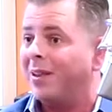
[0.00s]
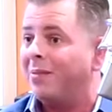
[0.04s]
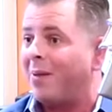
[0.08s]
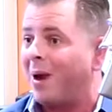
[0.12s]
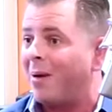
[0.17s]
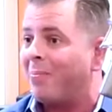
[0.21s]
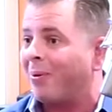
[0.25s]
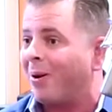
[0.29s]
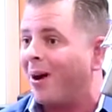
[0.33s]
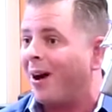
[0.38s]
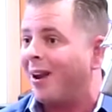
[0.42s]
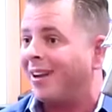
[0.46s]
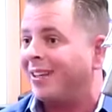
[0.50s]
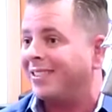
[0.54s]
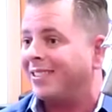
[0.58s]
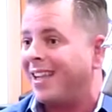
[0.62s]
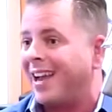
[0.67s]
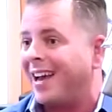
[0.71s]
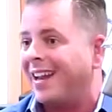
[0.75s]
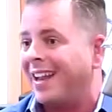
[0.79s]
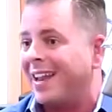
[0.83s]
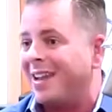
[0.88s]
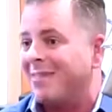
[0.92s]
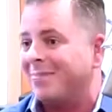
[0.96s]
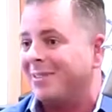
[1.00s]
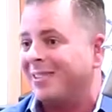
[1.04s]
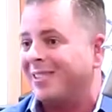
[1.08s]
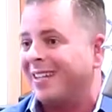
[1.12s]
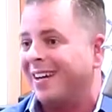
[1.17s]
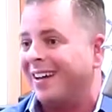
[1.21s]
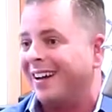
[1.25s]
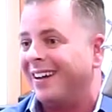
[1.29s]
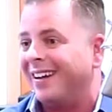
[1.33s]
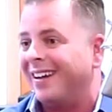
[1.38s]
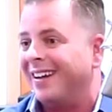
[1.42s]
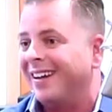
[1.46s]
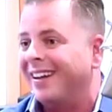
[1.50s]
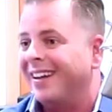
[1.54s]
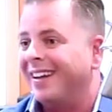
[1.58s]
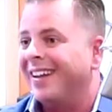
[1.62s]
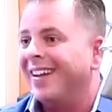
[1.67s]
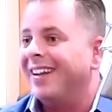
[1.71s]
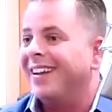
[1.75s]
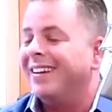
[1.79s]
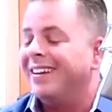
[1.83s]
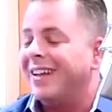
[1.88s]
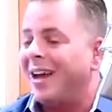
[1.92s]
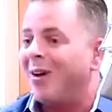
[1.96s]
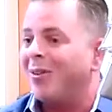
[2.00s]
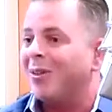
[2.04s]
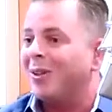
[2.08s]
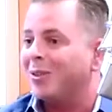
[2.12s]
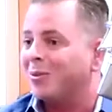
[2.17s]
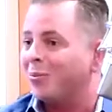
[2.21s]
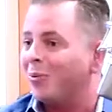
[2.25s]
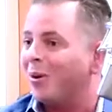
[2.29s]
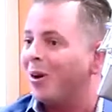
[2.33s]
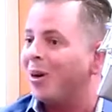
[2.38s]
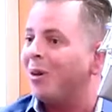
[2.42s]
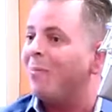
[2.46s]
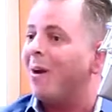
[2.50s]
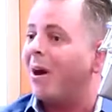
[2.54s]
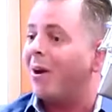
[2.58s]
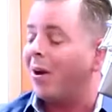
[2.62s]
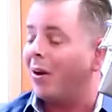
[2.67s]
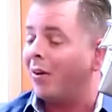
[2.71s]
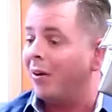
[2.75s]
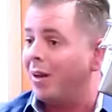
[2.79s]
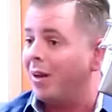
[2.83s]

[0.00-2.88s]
my product's at Amazon. Now let's worry about our